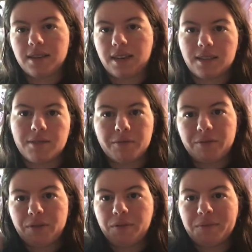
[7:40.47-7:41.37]
Again, the
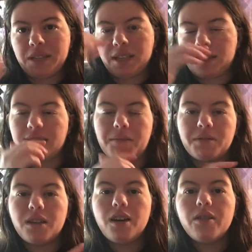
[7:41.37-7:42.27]
review will be linked down
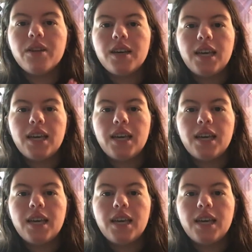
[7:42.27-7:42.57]
below.